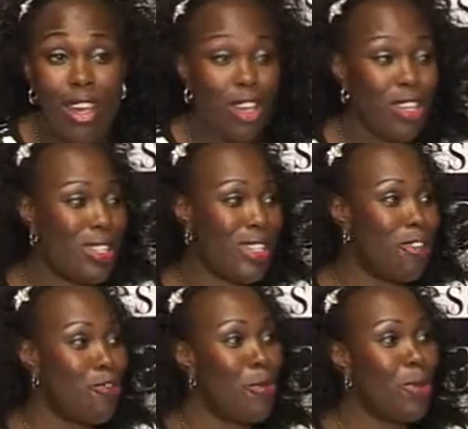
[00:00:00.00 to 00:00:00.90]
because the
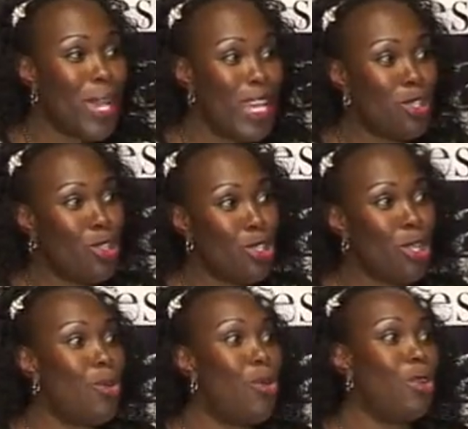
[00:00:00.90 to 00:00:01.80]
criminal case took
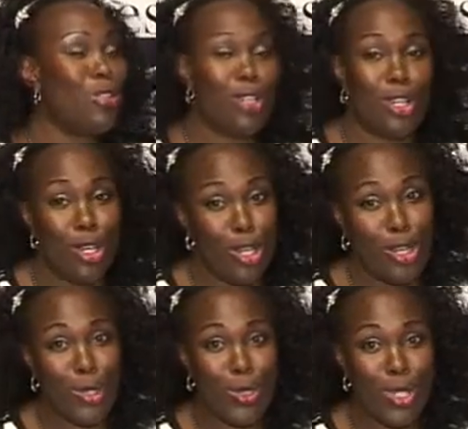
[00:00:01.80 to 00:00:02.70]
so long to
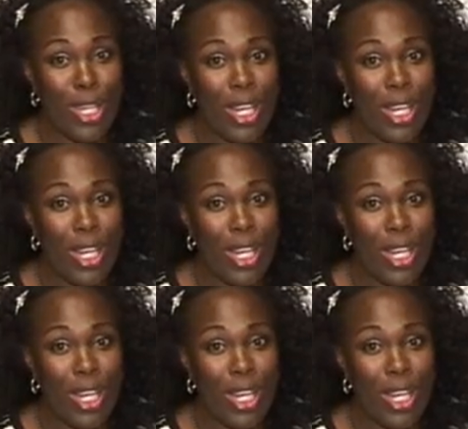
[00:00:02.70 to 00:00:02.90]
conclude.